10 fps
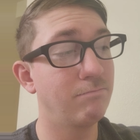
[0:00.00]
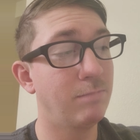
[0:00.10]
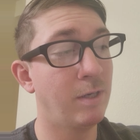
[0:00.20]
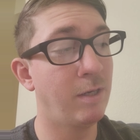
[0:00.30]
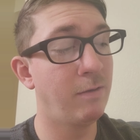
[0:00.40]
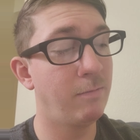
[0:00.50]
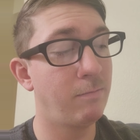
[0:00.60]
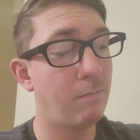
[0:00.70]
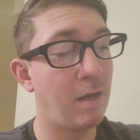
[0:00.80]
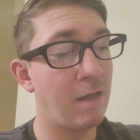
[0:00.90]
But
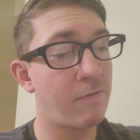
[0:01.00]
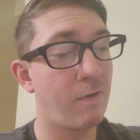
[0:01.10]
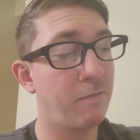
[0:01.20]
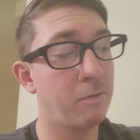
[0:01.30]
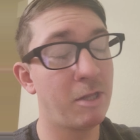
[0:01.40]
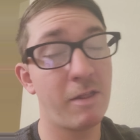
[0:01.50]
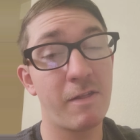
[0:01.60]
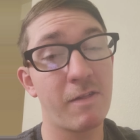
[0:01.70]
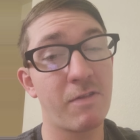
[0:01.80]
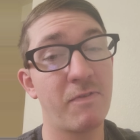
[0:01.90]
as for everybody that
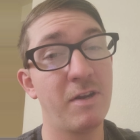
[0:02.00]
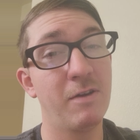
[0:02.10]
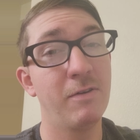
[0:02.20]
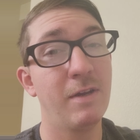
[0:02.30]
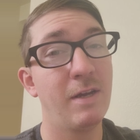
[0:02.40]
sees this video.